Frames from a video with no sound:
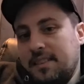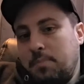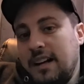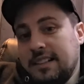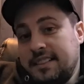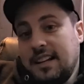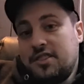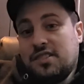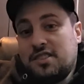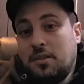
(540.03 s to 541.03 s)

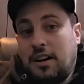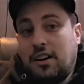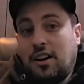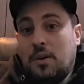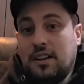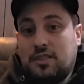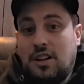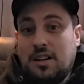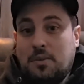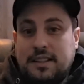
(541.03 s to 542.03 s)
politicians who are going
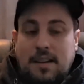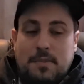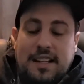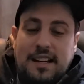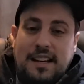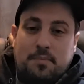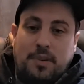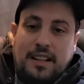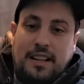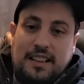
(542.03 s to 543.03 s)
along with, I mean, yeah, they
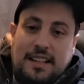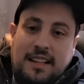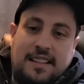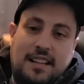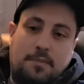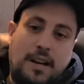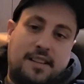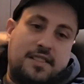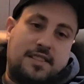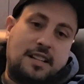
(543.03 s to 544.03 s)
probably get a lot of
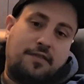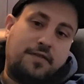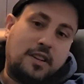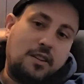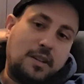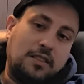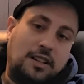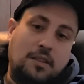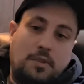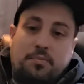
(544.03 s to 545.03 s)
kickbacks and stuff for going
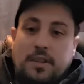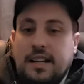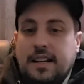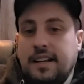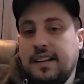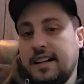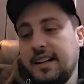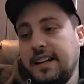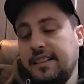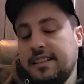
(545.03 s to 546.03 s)
along with what AI
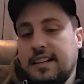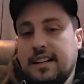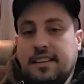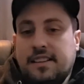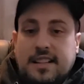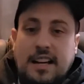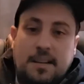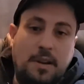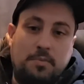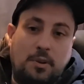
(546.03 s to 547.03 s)
and these
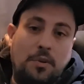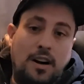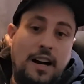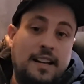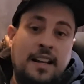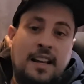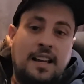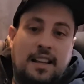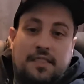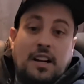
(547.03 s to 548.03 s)
tech people want.
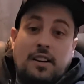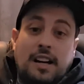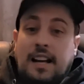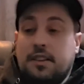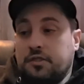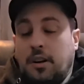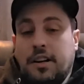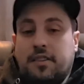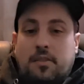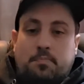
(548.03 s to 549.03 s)
They're going to get thrown
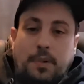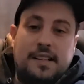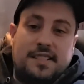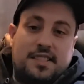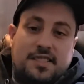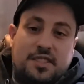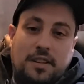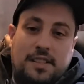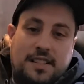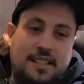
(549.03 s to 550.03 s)
under the bus as soon
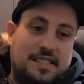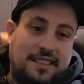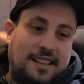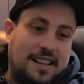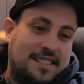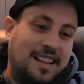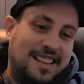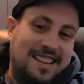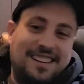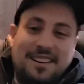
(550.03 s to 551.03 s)
as it's less,
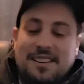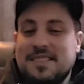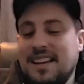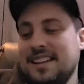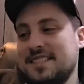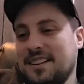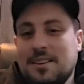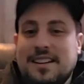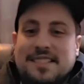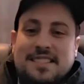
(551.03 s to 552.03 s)
or it's
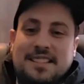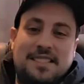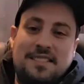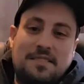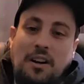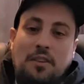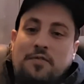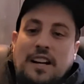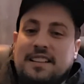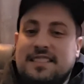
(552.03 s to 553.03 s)
easier, because this whole
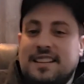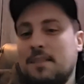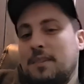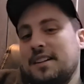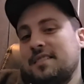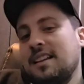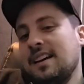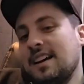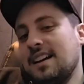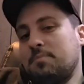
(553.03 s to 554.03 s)
fucking timeline
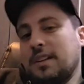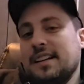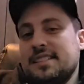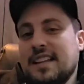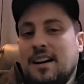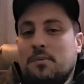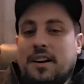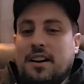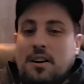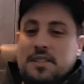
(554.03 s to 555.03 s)
plays out
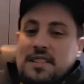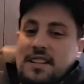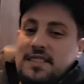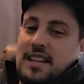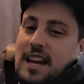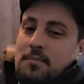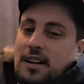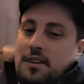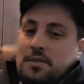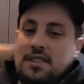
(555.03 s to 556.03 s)
where you always need
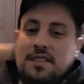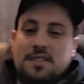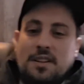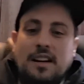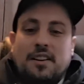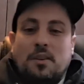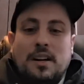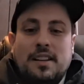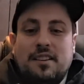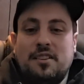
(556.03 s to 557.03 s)
scapegoats. So I don't know
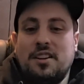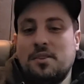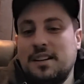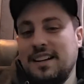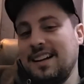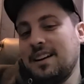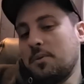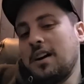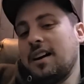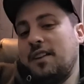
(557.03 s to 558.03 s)
why they're doing it.
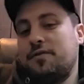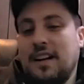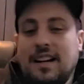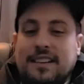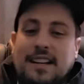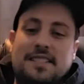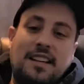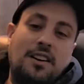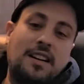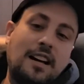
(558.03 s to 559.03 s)
We're all, unless they
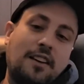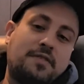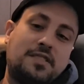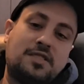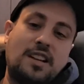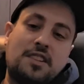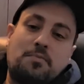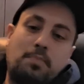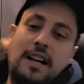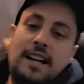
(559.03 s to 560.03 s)
all have
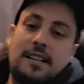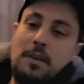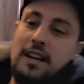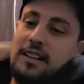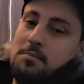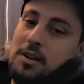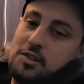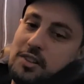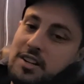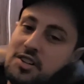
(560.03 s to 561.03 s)
such blackmail and
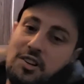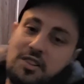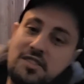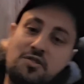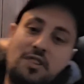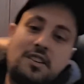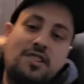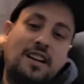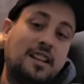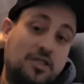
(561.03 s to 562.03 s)
mutually assured
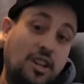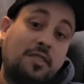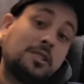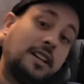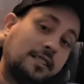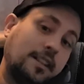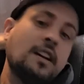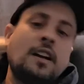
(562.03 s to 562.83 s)
destruction on each other, likely,